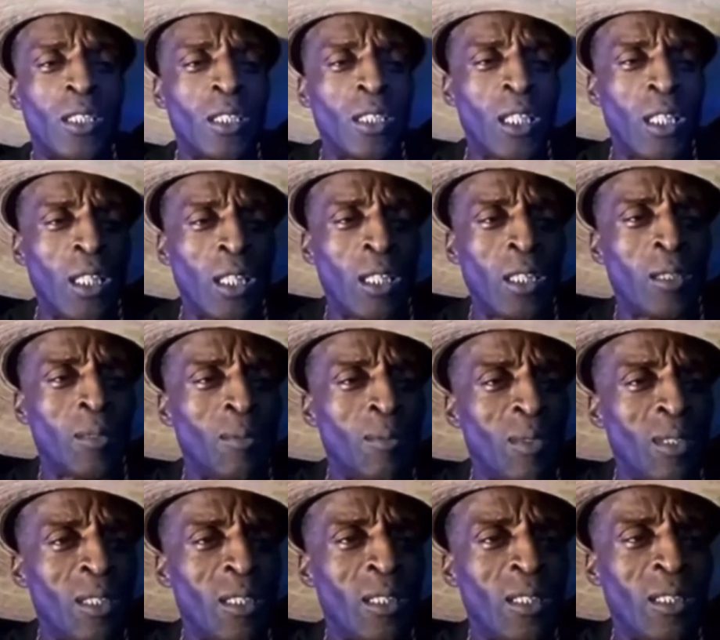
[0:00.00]
Um,
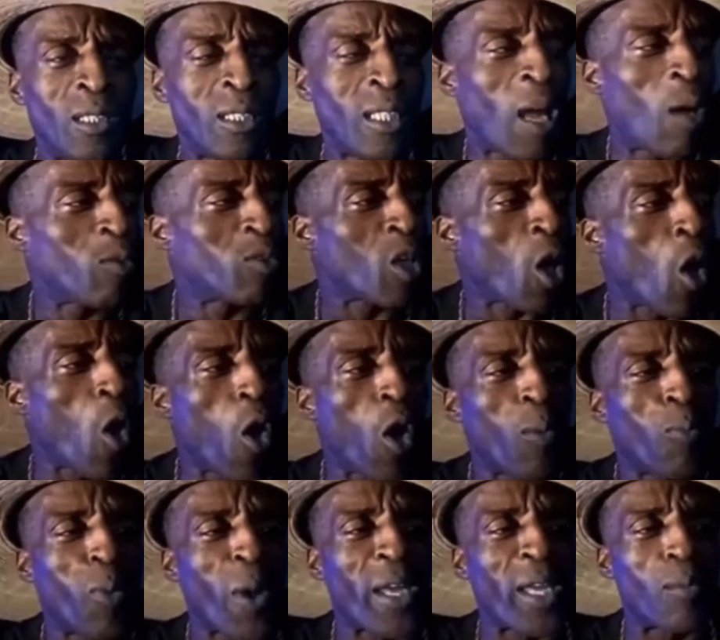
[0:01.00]
that was a
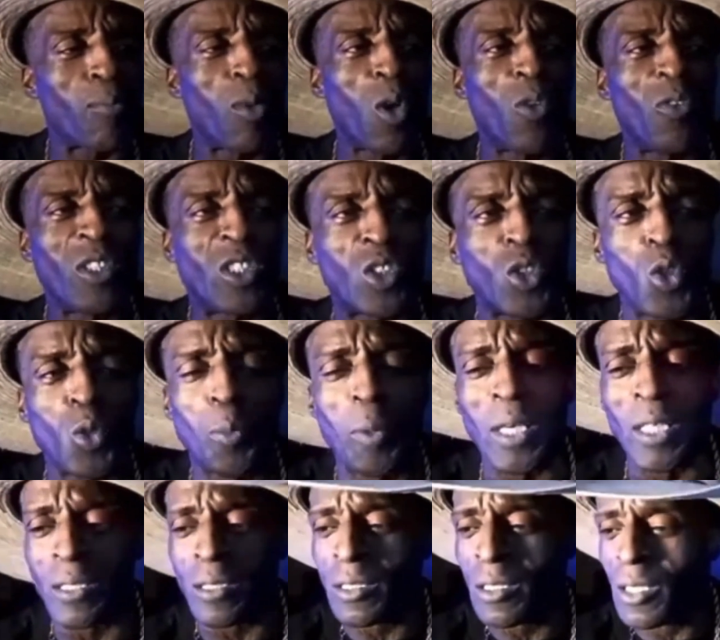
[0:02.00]
heartbreaking movie too,
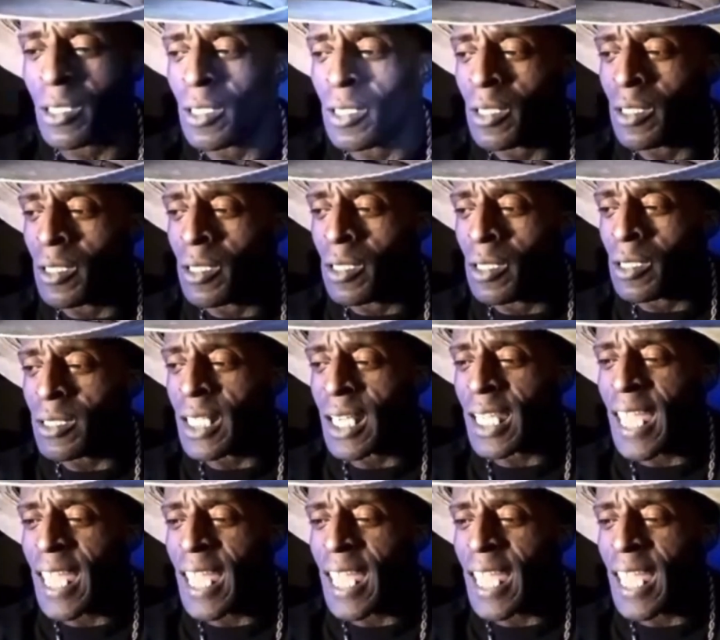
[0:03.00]
but the